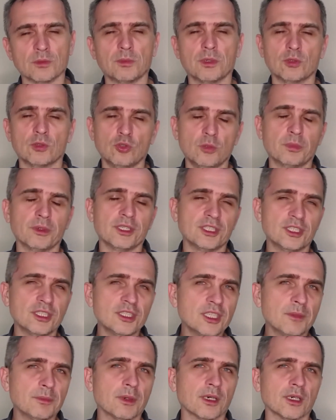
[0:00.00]
Although,
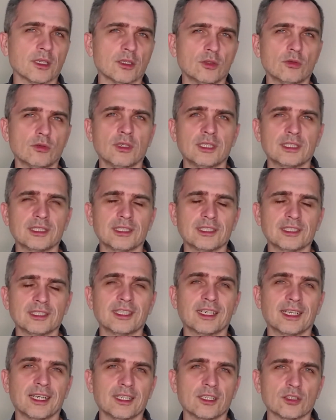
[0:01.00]
I
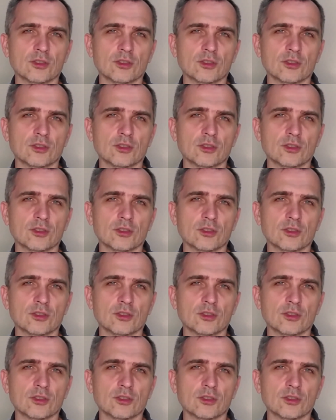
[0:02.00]
emphasize,